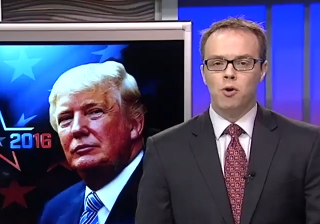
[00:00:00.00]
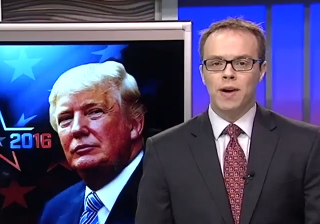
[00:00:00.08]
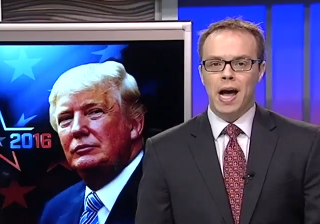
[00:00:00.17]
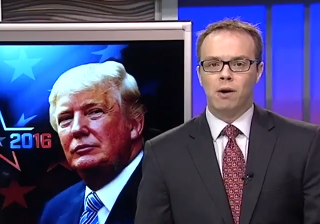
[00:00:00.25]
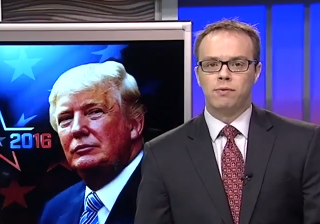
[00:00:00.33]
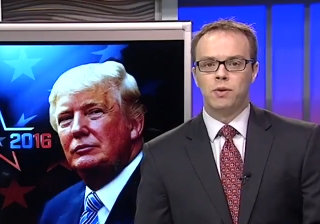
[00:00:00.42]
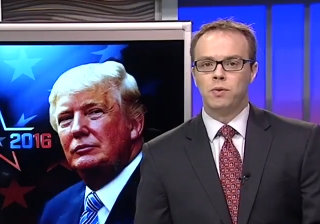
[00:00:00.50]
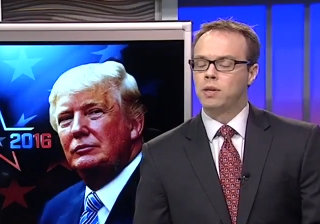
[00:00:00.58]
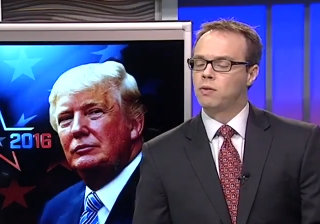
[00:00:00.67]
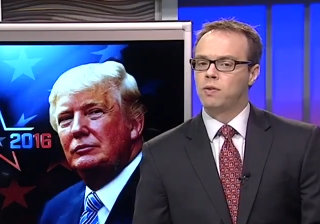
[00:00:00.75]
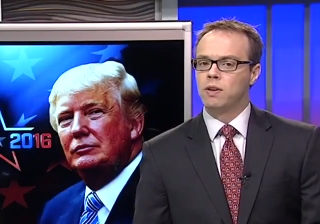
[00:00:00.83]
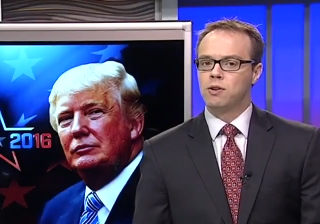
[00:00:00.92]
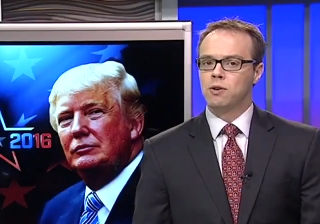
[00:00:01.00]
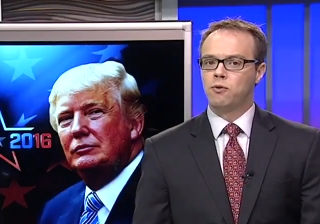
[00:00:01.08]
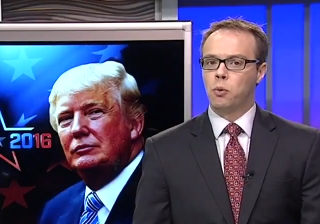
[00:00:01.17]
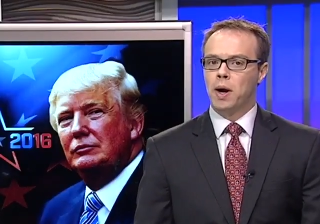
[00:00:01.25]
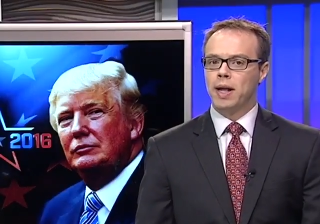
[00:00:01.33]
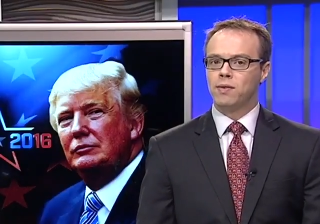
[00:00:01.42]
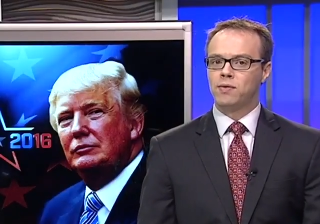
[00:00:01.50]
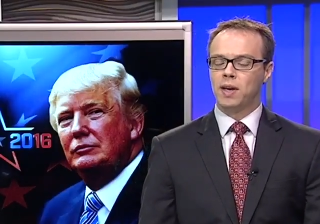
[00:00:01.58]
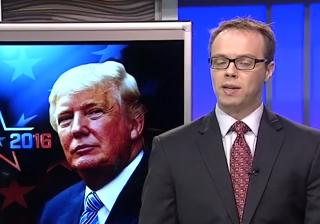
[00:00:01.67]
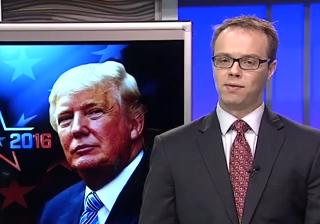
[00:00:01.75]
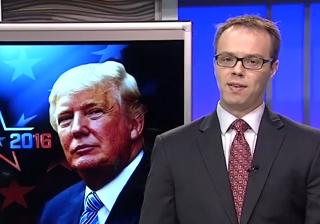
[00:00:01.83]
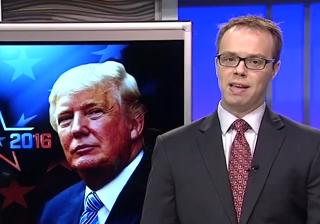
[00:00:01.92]
Speaker 1: Move now to Decision
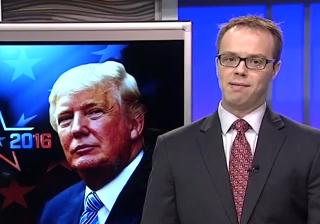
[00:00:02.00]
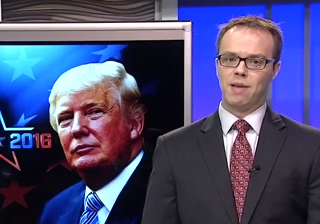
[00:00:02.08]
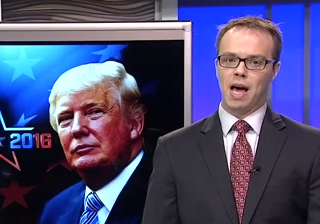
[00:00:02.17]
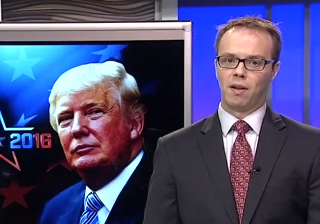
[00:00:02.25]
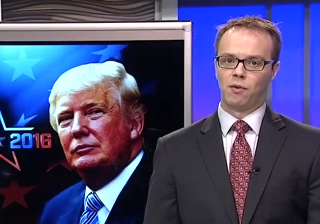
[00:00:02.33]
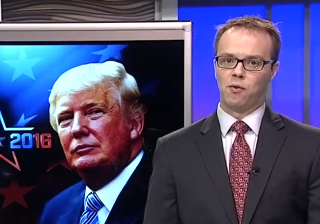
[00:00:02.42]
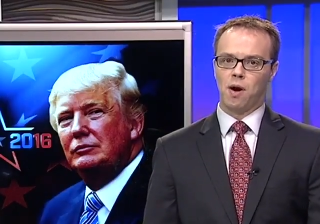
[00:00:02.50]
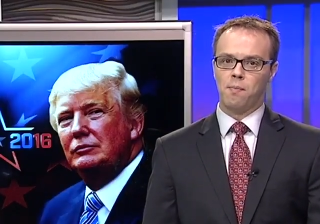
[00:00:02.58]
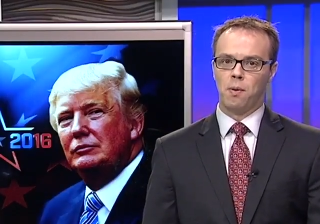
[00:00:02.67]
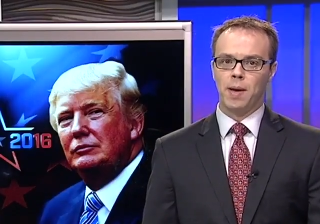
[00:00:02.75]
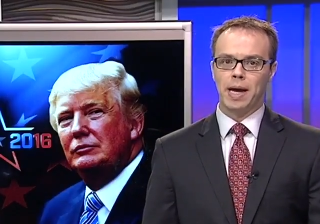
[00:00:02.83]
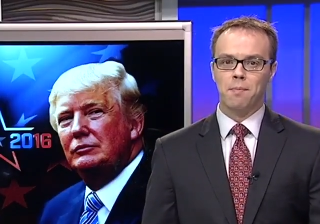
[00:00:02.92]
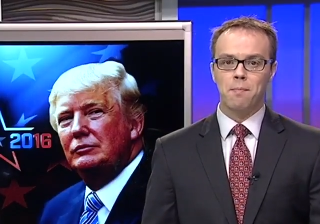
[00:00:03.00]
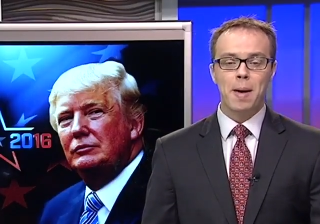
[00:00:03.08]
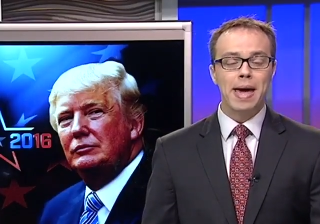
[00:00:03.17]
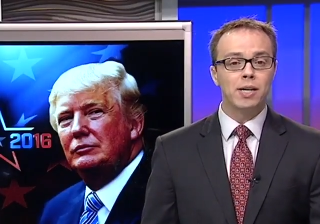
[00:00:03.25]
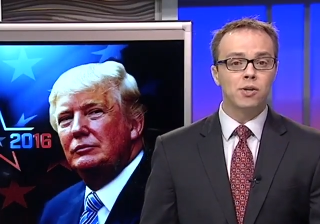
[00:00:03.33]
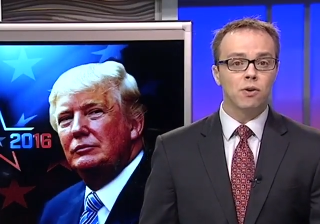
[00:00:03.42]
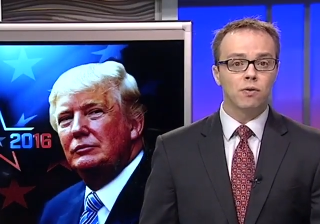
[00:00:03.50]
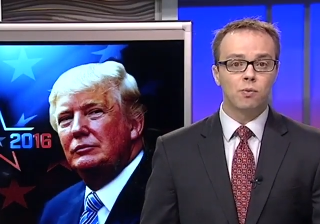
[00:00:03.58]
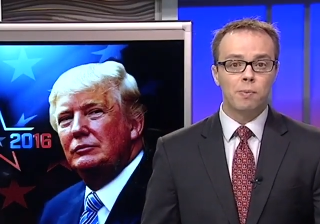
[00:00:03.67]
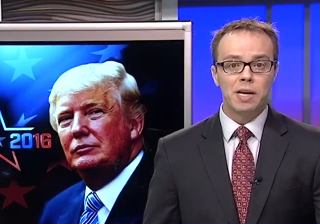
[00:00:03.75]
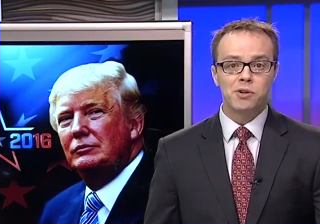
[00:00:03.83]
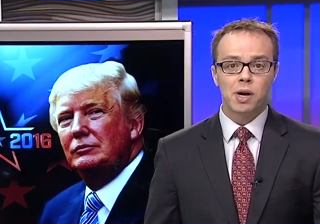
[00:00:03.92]
2016. Donald Trump will make a major
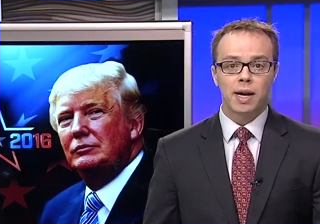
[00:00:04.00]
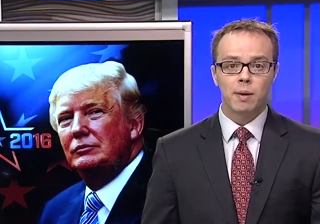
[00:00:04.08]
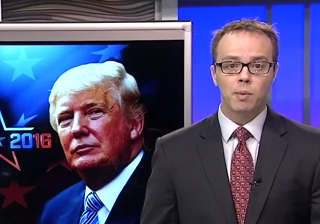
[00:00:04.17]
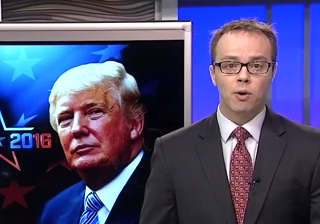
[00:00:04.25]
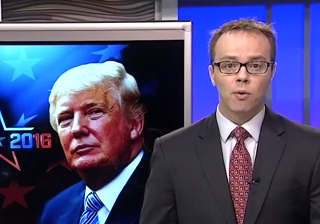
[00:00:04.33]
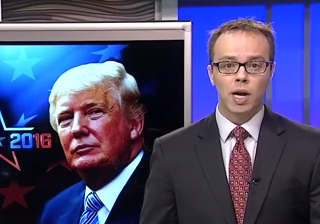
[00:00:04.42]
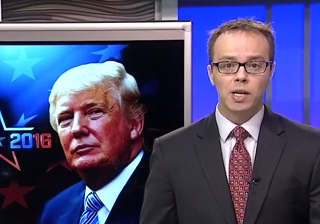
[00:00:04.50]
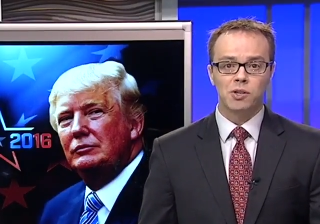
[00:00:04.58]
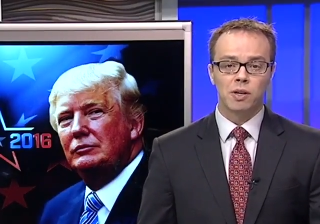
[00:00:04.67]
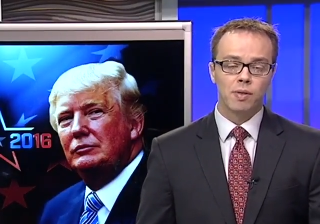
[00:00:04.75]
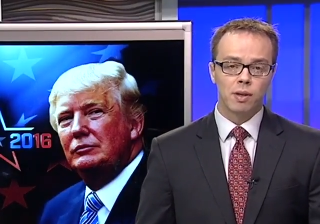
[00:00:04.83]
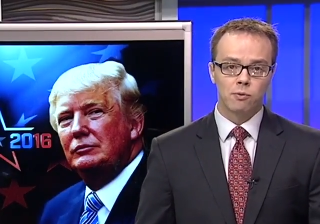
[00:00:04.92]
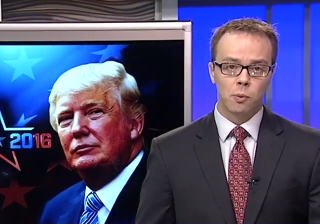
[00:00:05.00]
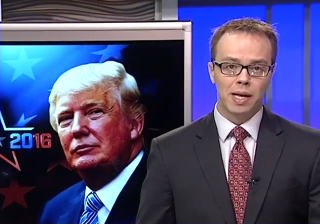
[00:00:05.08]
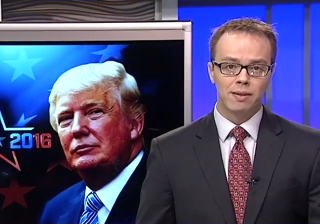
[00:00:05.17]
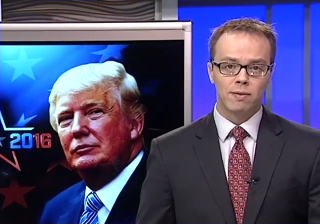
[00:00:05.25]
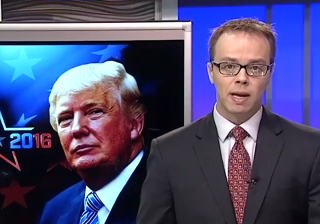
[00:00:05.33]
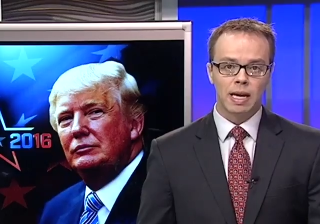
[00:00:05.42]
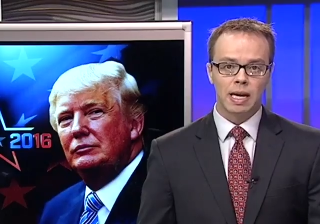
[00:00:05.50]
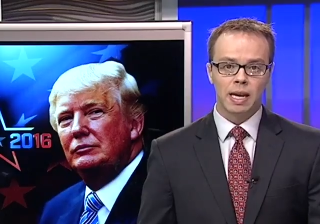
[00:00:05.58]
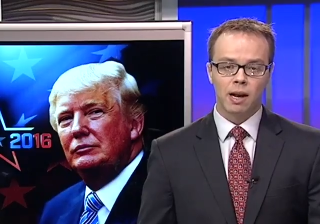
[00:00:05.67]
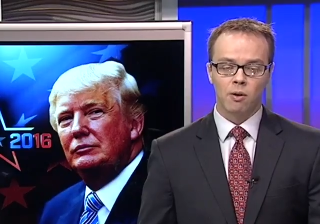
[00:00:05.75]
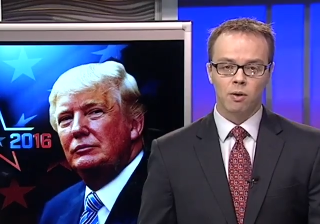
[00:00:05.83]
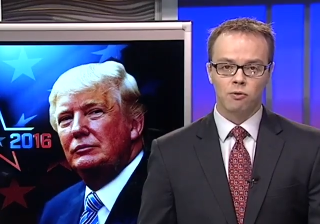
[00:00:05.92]
speech on immigration this Wednesday
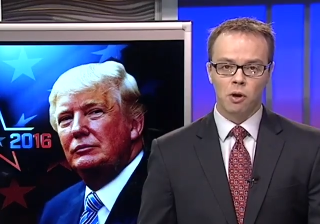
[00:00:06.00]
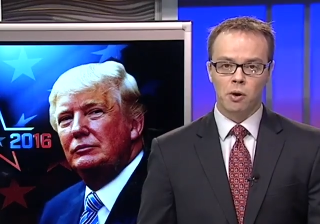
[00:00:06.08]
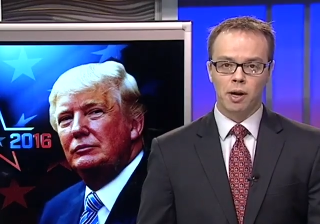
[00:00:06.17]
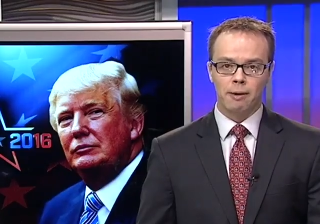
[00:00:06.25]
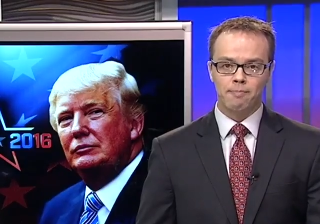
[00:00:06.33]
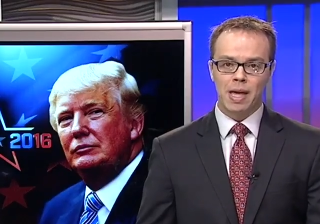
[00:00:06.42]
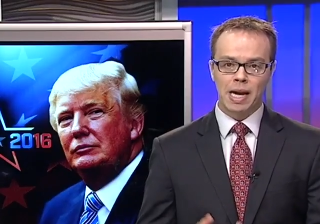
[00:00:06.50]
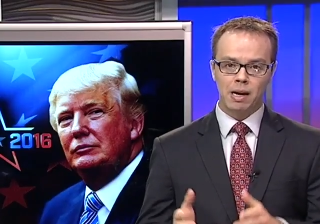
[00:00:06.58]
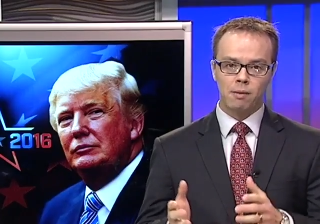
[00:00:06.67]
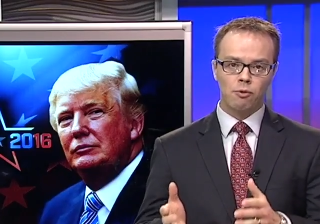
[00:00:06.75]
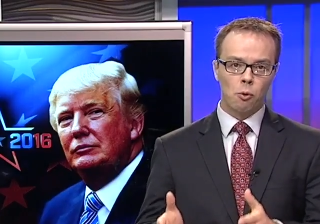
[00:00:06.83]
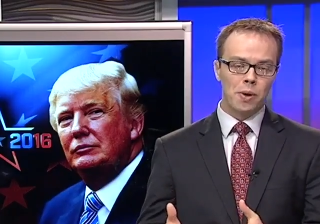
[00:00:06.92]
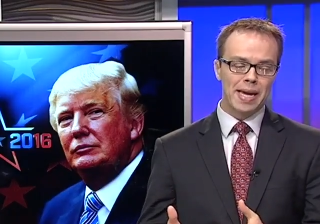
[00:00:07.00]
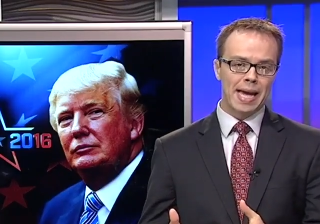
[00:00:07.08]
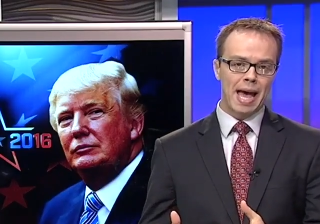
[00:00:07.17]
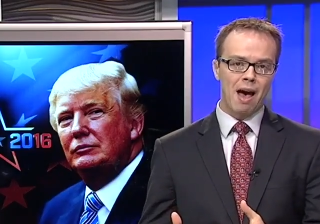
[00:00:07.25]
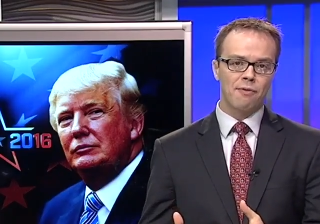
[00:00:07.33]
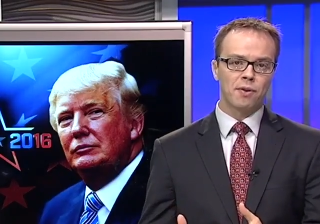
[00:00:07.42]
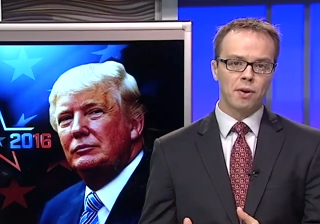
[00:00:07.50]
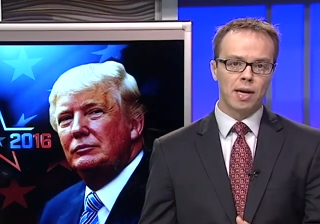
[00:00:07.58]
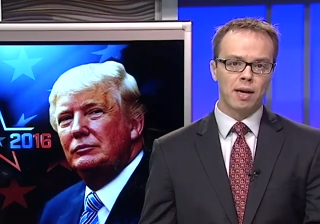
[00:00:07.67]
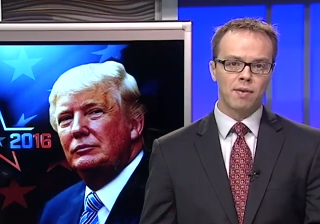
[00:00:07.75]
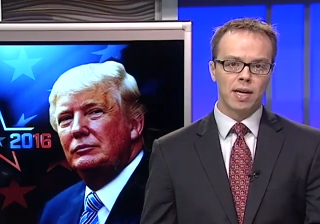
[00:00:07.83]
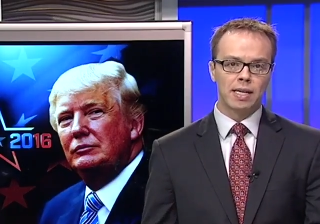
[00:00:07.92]
in Arizona. It comes a week after
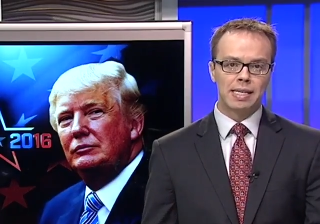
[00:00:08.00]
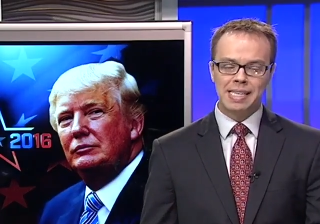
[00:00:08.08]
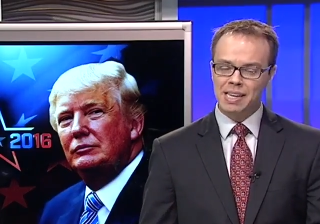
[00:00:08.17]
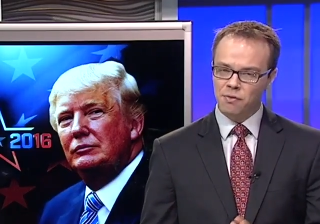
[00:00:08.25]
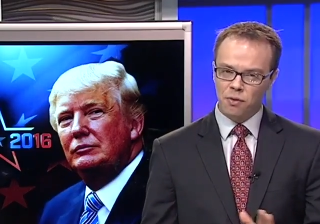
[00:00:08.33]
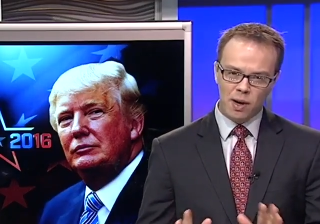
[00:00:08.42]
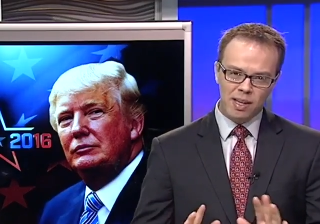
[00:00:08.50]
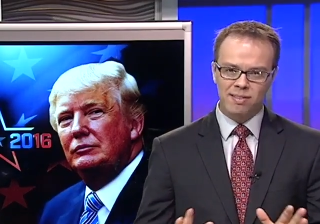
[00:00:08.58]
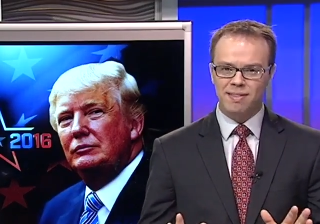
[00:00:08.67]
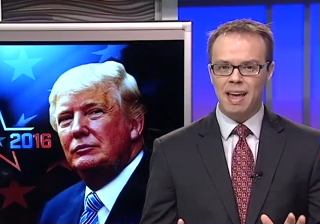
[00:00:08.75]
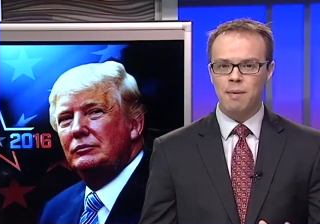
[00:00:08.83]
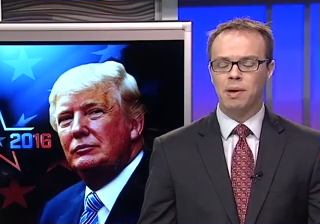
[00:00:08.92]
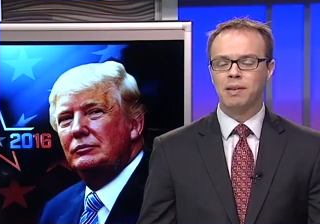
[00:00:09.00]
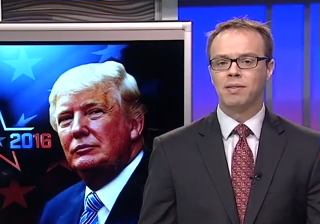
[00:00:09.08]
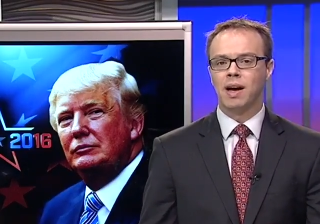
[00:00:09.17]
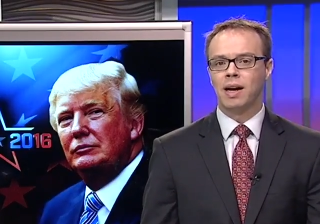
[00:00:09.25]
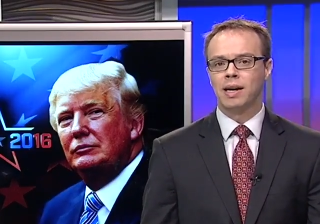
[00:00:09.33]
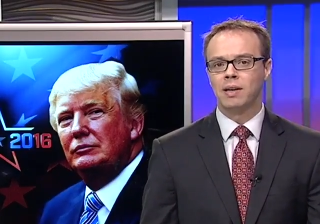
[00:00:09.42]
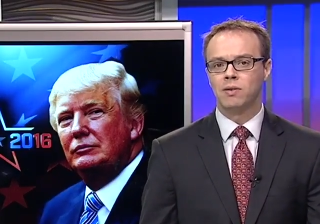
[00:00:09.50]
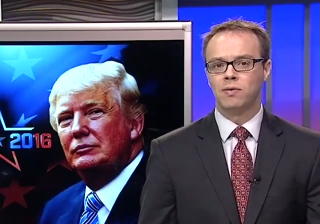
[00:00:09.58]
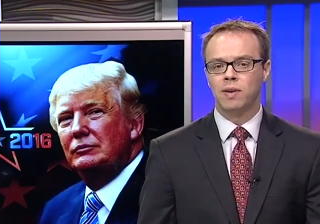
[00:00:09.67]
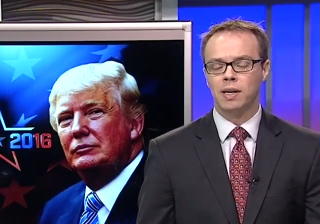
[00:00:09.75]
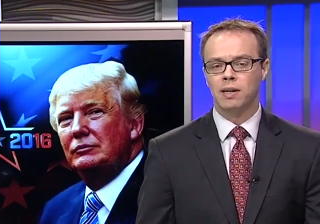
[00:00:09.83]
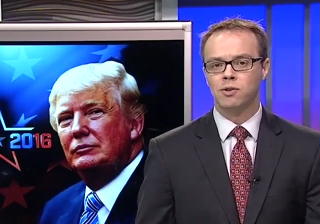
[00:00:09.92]
giving differing statements on
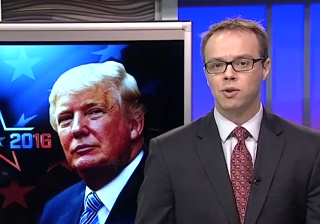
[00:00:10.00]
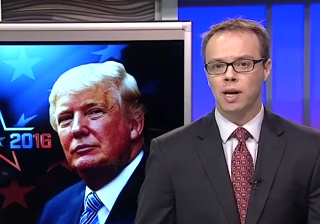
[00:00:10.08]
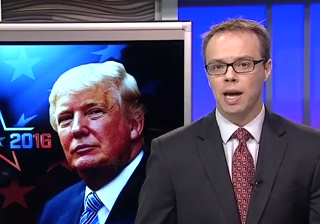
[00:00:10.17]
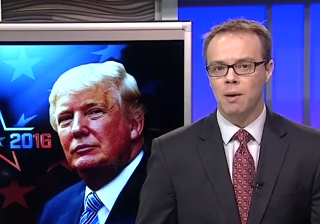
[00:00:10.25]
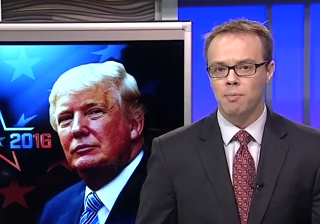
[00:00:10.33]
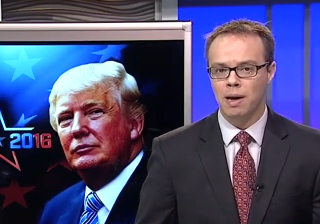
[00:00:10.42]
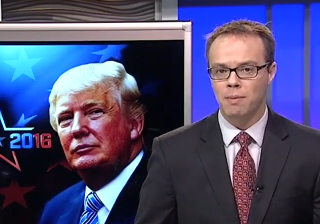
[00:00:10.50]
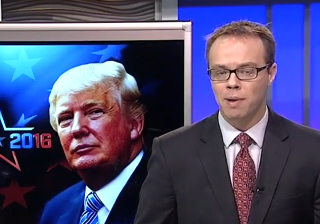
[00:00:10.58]
his signature campaign